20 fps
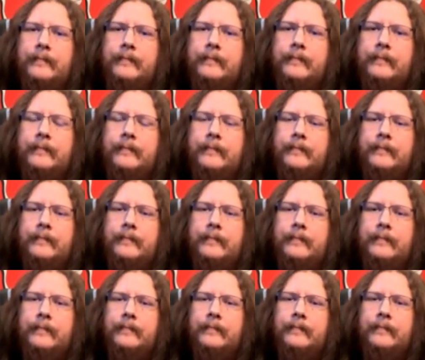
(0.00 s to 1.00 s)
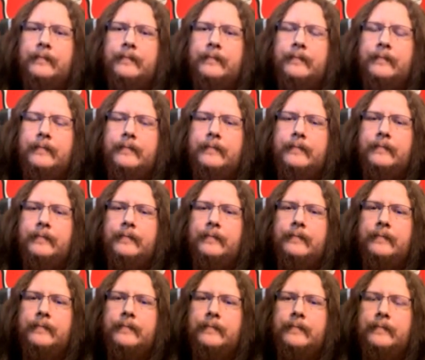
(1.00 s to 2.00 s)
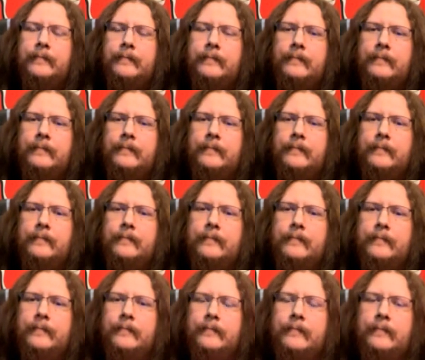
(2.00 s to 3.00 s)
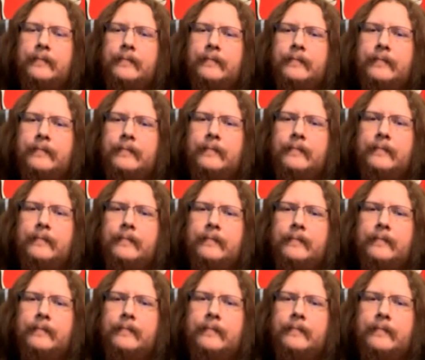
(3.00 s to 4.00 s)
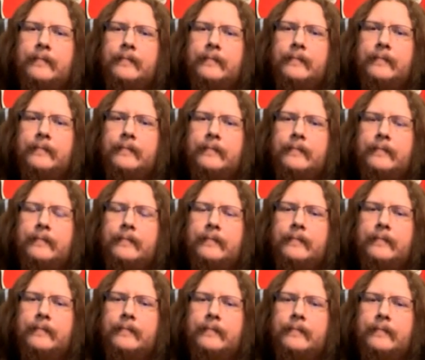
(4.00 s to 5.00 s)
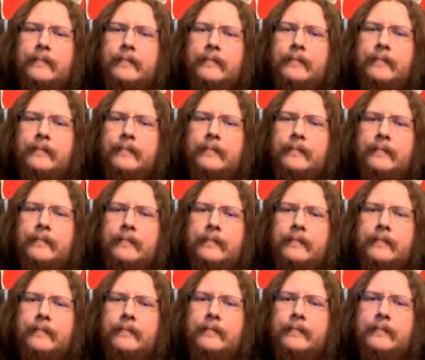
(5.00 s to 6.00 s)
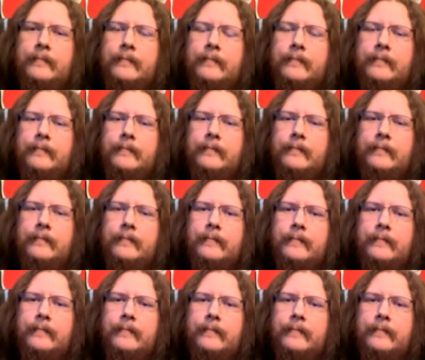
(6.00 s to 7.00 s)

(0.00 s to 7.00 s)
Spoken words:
No words are spoken by the person on screen.